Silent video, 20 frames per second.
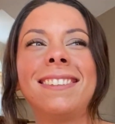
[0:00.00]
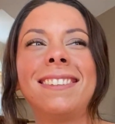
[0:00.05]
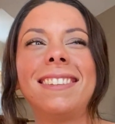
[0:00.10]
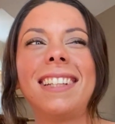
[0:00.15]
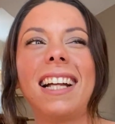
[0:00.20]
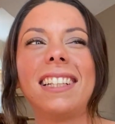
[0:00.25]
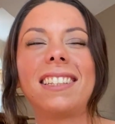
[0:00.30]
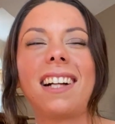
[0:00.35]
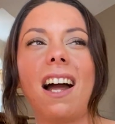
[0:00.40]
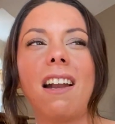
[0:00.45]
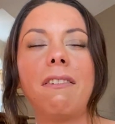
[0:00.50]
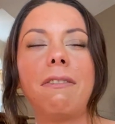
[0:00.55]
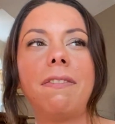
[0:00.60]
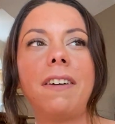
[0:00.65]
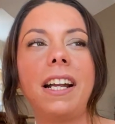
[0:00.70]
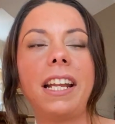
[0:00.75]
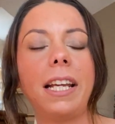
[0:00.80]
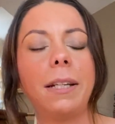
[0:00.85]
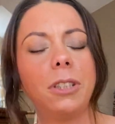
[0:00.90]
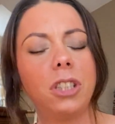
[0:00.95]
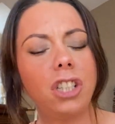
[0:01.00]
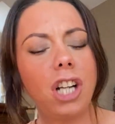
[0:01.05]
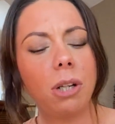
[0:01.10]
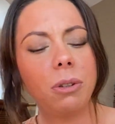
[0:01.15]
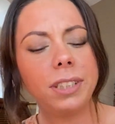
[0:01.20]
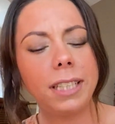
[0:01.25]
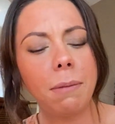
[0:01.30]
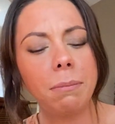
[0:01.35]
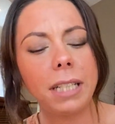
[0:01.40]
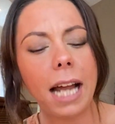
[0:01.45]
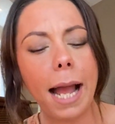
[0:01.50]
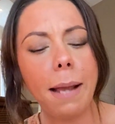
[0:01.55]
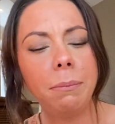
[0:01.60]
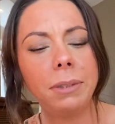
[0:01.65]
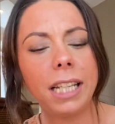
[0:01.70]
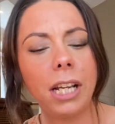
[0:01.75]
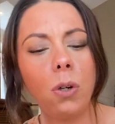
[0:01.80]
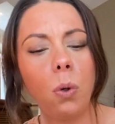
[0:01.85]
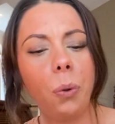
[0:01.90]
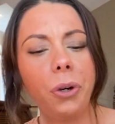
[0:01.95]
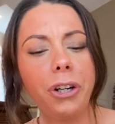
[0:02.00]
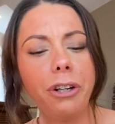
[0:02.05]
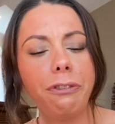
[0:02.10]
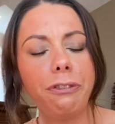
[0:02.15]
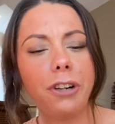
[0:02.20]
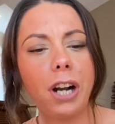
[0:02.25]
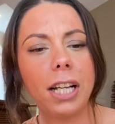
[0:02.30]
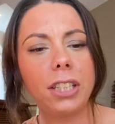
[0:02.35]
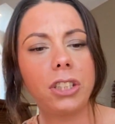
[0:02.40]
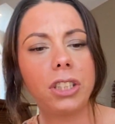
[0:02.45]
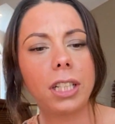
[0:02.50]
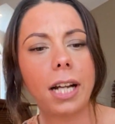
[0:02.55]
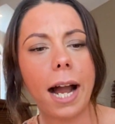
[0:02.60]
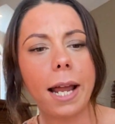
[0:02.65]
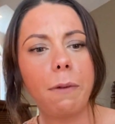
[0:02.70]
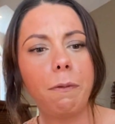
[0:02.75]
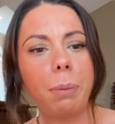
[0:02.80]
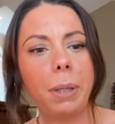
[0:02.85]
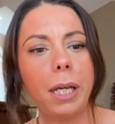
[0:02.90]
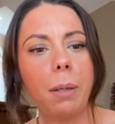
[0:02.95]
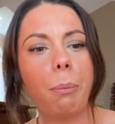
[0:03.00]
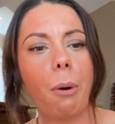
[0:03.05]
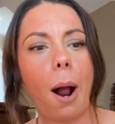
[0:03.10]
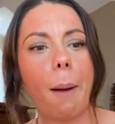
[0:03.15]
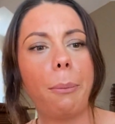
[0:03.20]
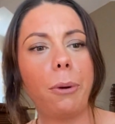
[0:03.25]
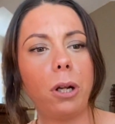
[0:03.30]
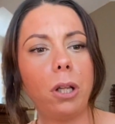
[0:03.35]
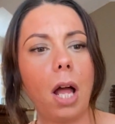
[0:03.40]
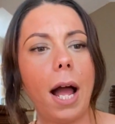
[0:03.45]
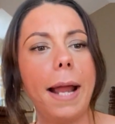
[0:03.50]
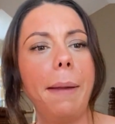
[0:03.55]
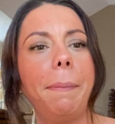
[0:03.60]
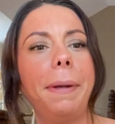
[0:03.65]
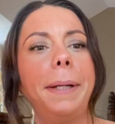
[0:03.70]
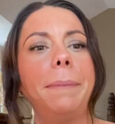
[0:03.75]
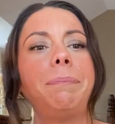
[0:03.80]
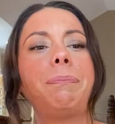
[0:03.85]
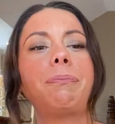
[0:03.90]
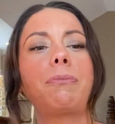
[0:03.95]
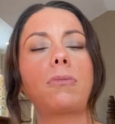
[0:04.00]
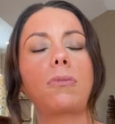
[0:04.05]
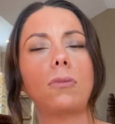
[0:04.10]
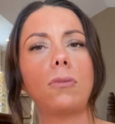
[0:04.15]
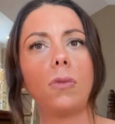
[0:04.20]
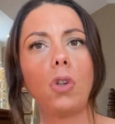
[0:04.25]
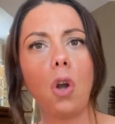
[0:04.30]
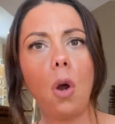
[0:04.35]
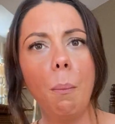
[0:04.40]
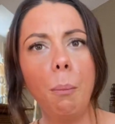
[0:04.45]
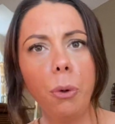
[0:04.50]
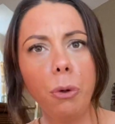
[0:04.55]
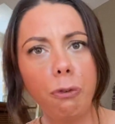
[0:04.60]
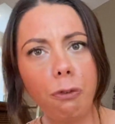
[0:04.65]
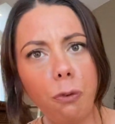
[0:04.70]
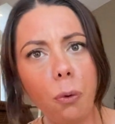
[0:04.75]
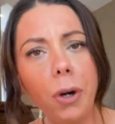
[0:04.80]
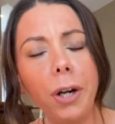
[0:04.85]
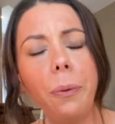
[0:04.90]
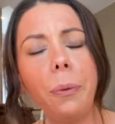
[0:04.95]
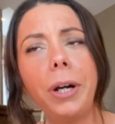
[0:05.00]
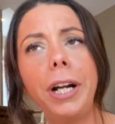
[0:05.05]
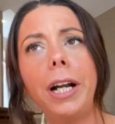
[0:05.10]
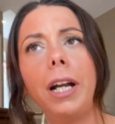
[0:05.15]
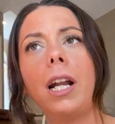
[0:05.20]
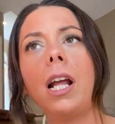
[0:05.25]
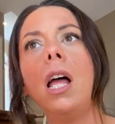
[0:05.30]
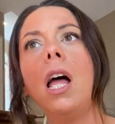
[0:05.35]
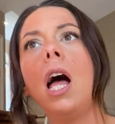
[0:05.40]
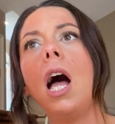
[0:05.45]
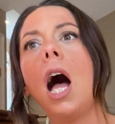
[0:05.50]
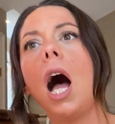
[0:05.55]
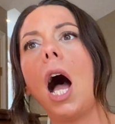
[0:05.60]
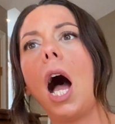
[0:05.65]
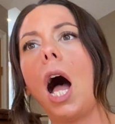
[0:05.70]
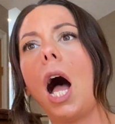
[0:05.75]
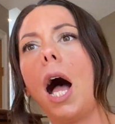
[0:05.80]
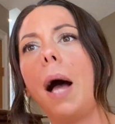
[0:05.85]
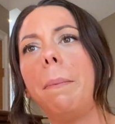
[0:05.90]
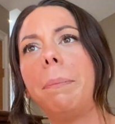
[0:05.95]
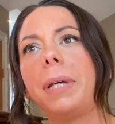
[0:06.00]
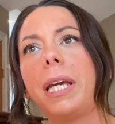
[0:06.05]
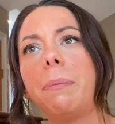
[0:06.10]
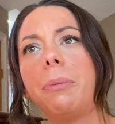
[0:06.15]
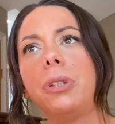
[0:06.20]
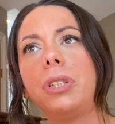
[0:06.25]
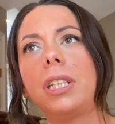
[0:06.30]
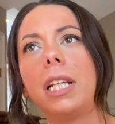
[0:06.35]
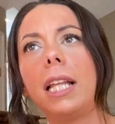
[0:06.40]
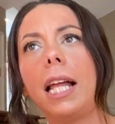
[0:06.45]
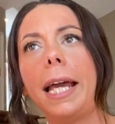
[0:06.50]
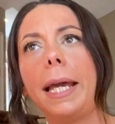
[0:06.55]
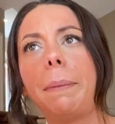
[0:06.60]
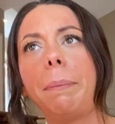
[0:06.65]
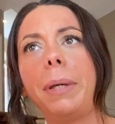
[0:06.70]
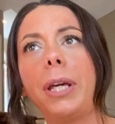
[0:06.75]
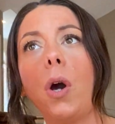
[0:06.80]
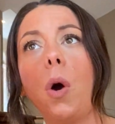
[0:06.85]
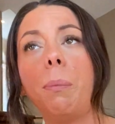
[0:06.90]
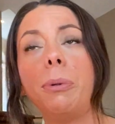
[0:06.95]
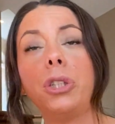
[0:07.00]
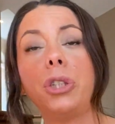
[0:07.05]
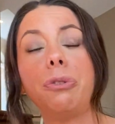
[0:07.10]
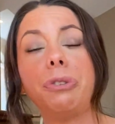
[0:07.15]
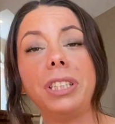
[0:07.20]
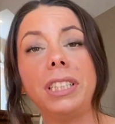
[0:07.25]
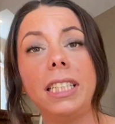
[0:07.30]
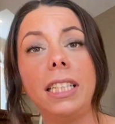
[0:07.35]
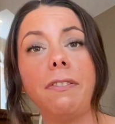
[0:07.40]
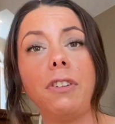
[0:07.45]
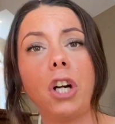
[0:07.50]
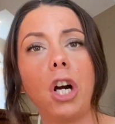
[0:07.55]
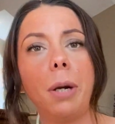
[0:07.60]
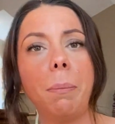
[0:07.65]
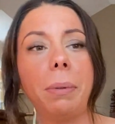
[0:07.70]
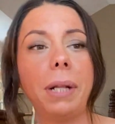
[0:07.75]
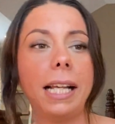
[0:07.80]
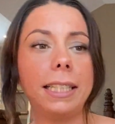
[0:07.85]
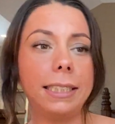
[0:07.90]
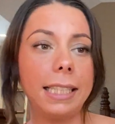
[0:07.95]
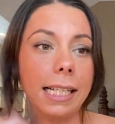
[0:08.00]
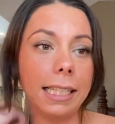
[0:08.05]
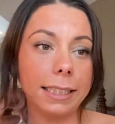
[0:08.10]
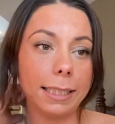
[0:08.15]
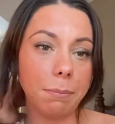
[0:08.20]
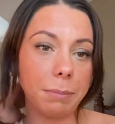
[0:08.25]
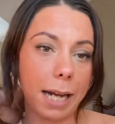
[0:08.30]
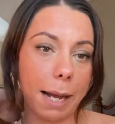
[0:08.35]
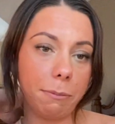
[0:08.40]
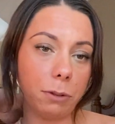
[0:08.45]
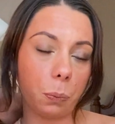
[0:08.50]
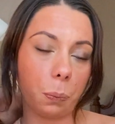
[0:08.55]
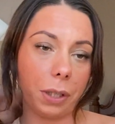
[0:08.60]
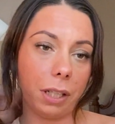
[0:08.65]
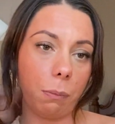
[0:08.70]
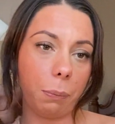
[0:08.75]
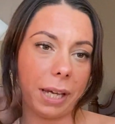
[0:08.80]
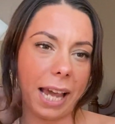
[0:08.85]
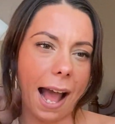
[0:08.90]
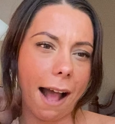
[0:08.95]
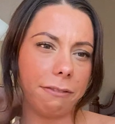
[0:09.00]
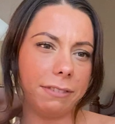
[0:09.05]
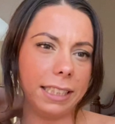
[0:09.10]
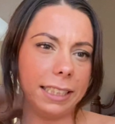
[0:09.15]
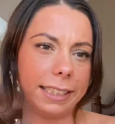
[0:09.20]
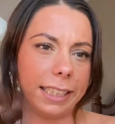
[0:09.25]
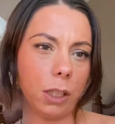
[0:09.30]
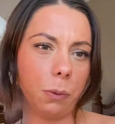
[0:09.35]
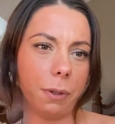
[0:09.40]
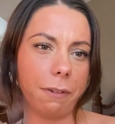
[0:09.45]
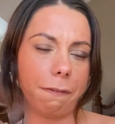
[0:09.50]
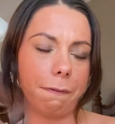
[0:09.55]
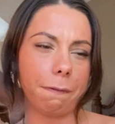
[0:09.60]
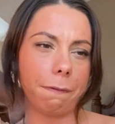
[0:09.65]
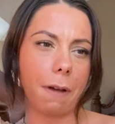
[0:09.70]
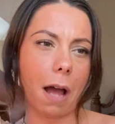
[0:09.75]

that's kind of funny. You know, sometimes in order for us to kind of be in proper alignment, move forward, be able to like be open to receiving our blessings, sometimes we have to deal with